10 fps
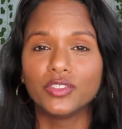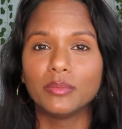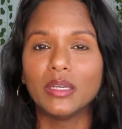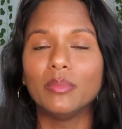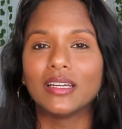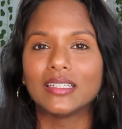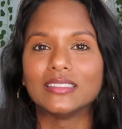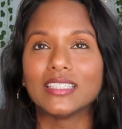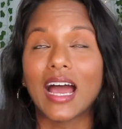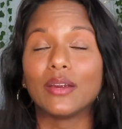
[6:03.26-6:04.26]
to me
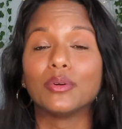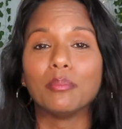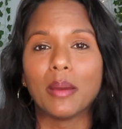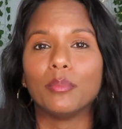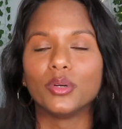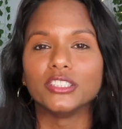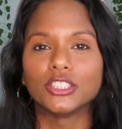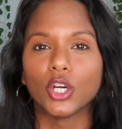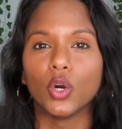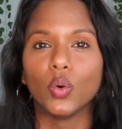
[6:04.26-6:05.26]
because I remember it
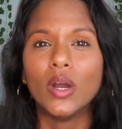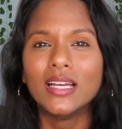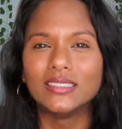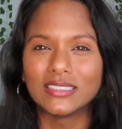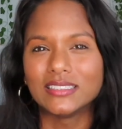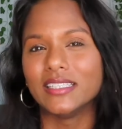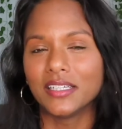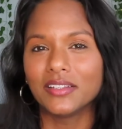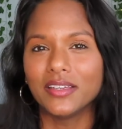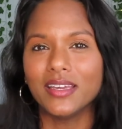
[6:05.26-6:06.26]
so
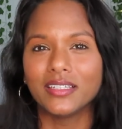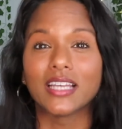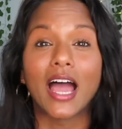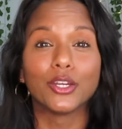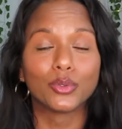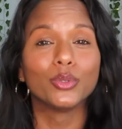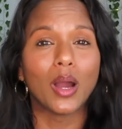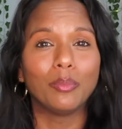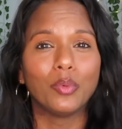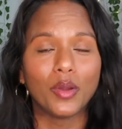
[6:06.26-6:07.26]
distinctly because I grew
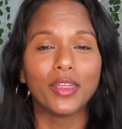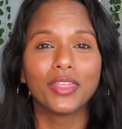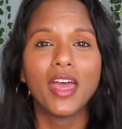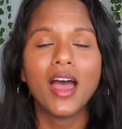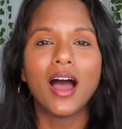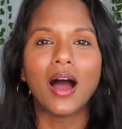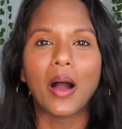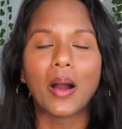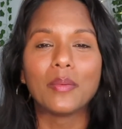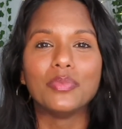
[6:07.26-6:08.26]
up with
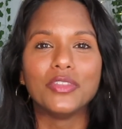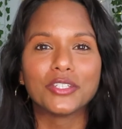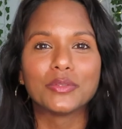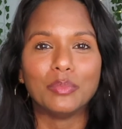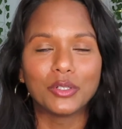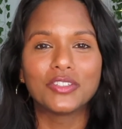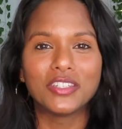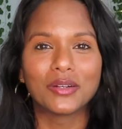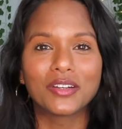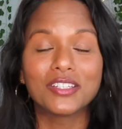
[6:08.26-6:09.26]
this book
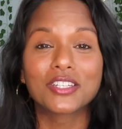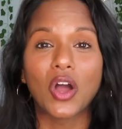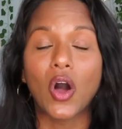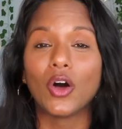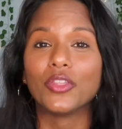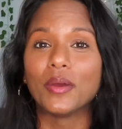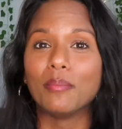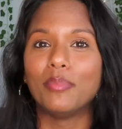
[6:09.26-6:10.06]
series called The